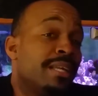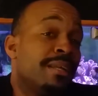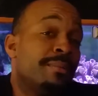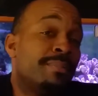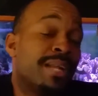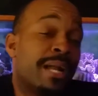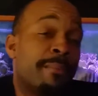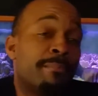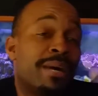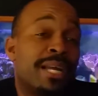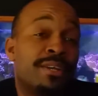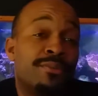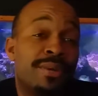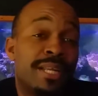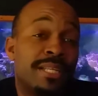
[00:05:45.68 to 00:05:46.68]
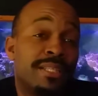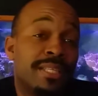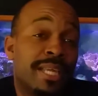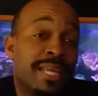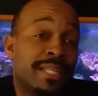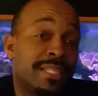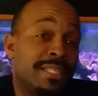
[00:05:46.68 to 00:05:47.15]
but I'm migrating
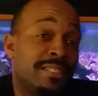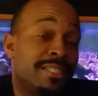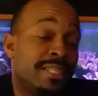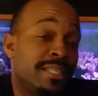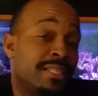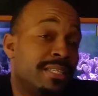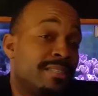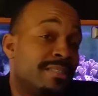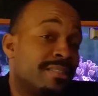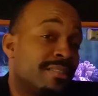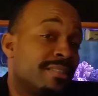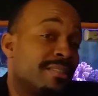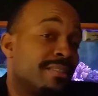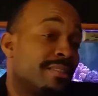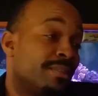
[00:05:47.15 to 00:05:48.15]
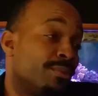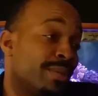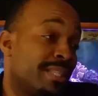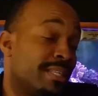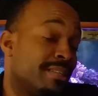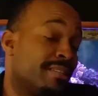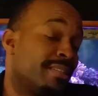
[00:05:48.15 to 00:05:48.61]
to LEDs with
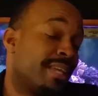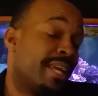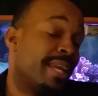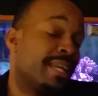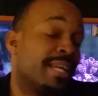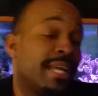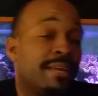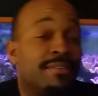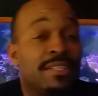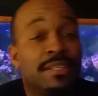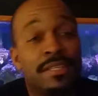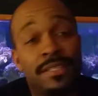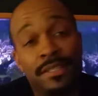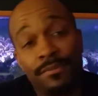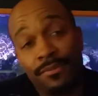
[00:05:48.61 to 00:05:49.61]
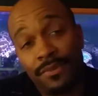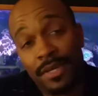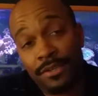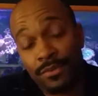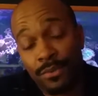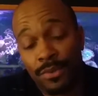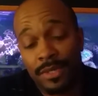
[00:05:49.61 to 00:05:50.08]
this tank. I haven't done it in a
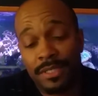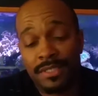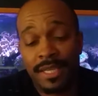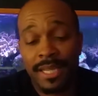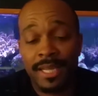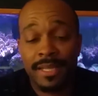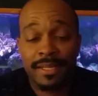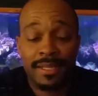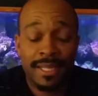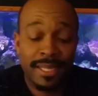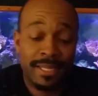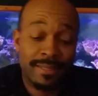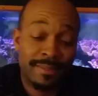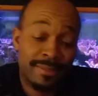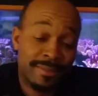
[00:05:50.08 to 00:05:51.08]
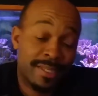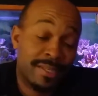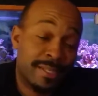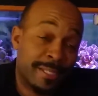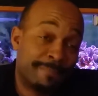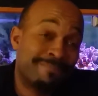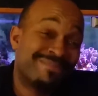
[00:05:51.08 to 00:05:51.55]
freshwater tank, and
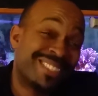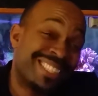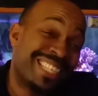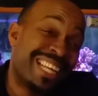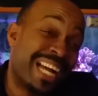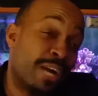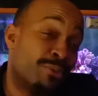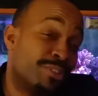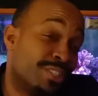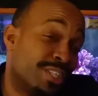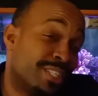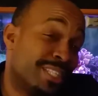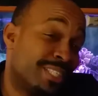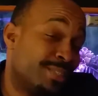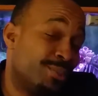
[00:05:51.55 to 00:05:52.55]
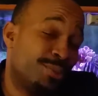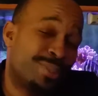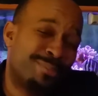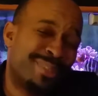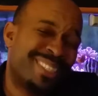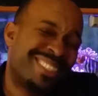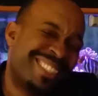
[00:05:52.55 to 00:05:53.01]
I was looking to do it,
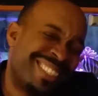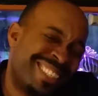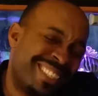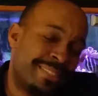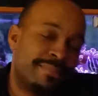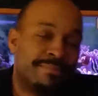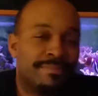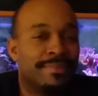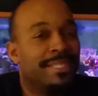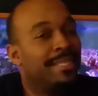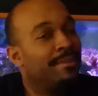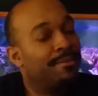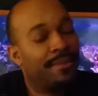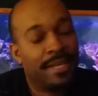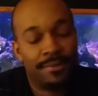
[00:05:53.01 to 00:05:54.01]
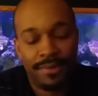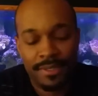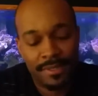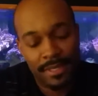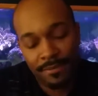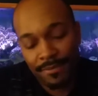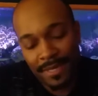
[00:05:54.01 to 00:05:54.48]
but favorite
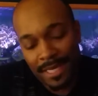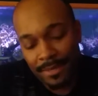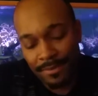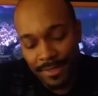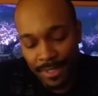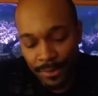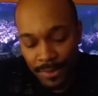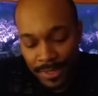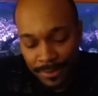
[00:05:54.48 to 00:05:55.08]
T5s anyway.